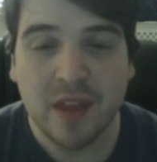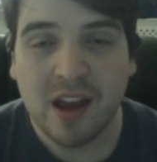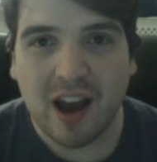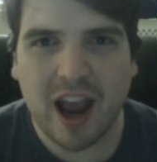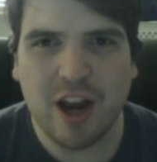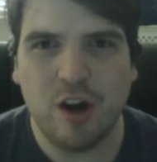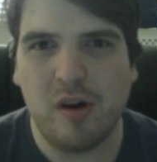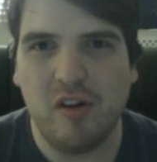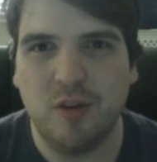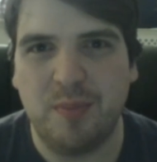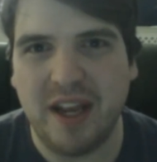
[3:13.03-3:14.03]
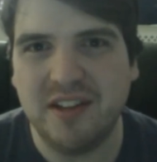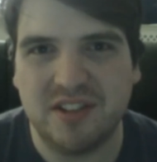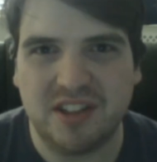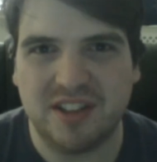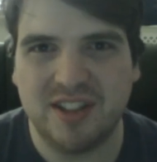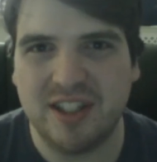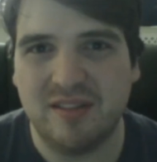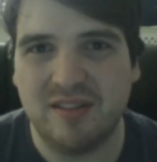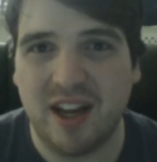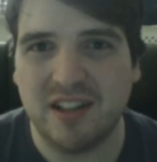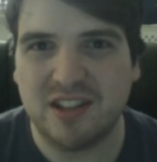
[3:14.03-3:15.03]
I know all the basics and the
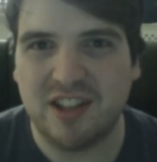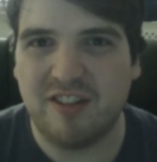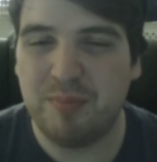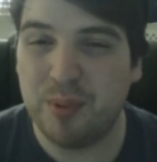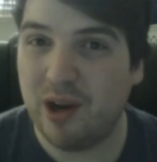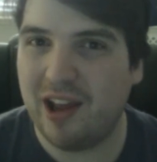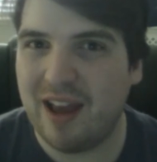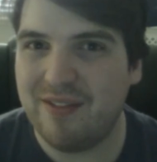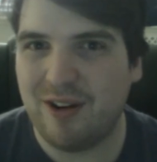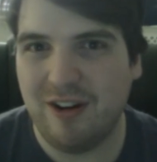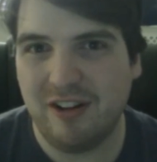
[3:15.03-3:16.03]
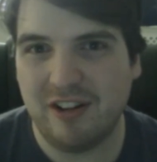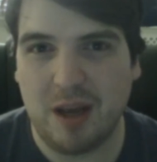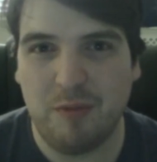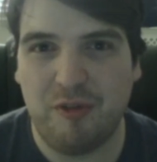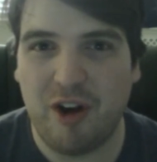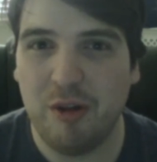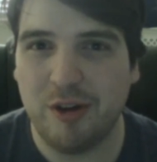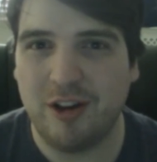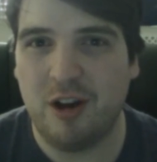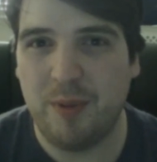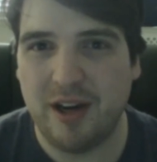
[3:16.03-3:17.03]
advanced stuff, but I have a hard time
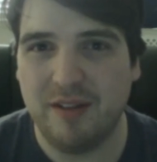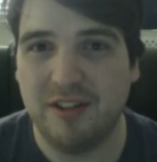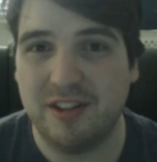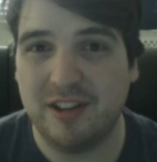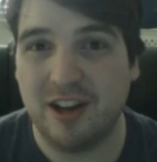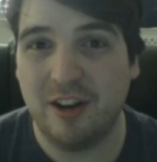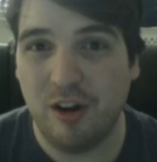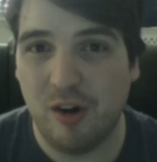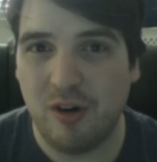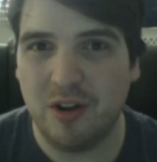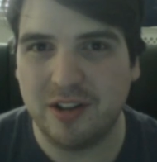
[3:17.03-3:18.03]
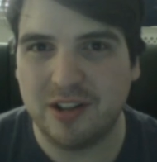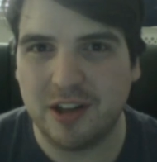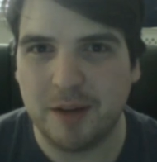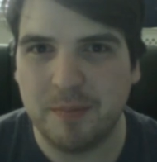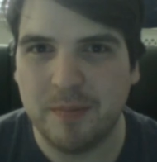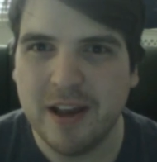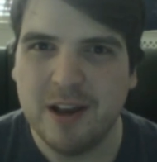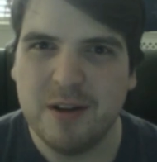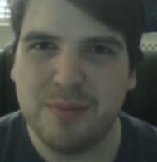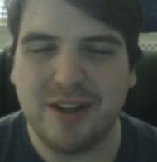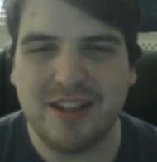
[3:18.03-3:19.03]
following up on everything I know all the time.
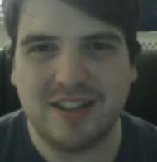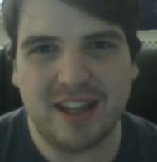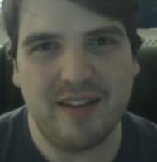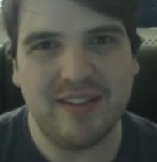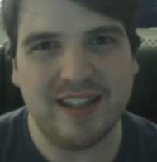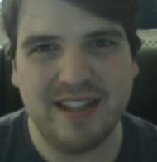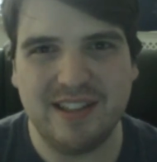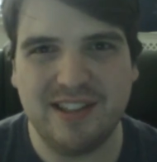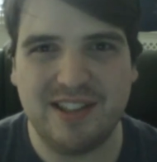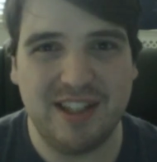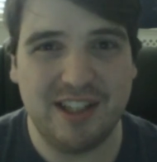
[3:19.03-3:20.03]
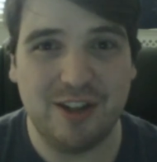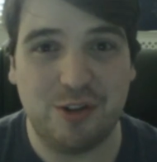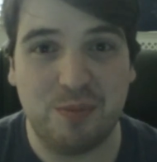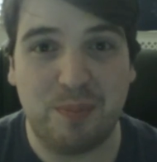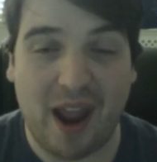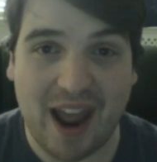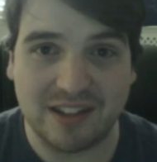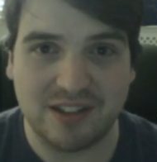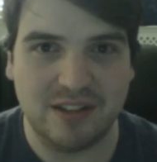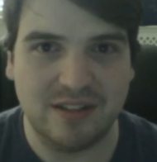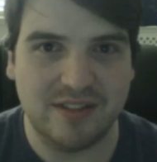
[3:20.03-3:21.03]
Plus, I have a tendency to get too
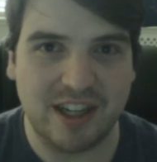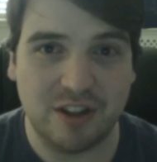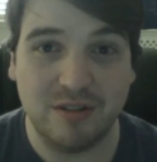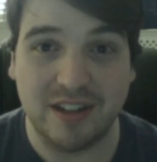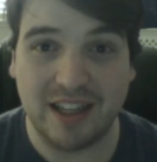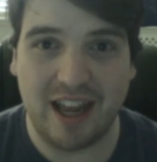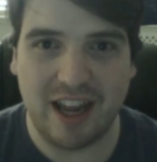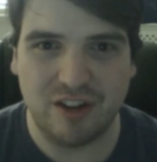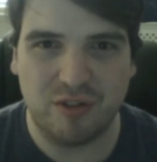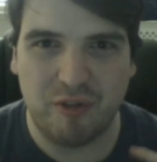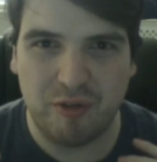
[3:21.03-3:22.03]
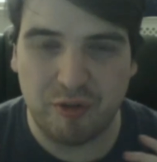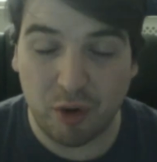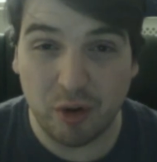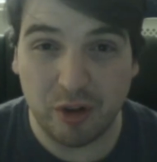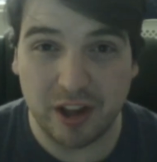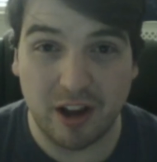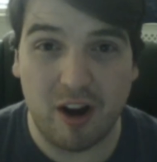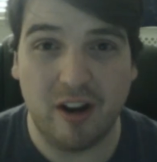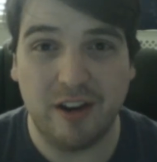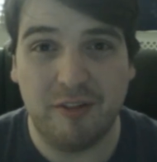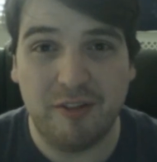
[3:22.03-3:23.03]
passive, and I don't engage fully
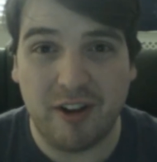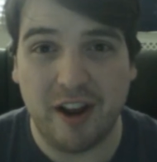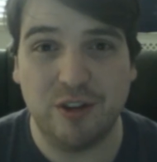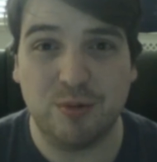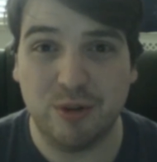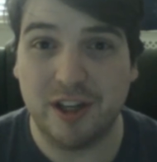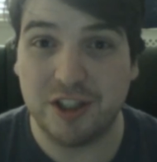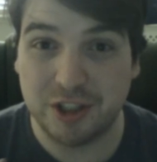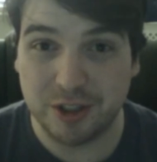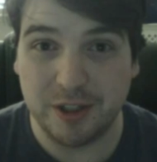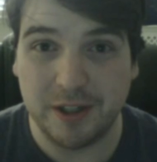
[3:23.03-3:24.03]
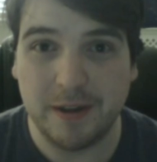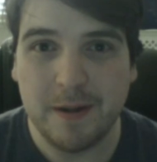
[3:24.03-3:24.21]
on in fights where I should.